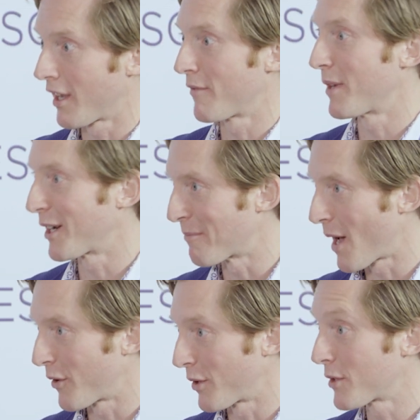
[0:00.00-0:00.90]
they have bigger
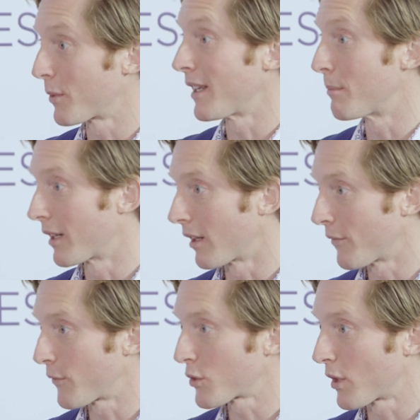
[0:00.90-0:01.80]
batteries, we need bigger
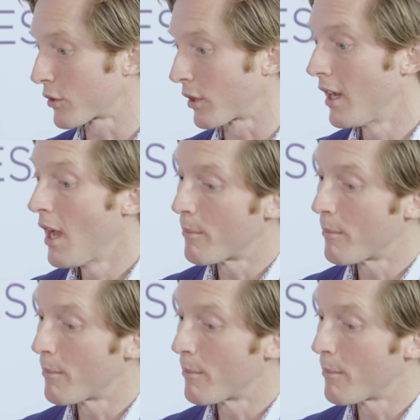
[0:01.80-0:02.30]
infrastructure.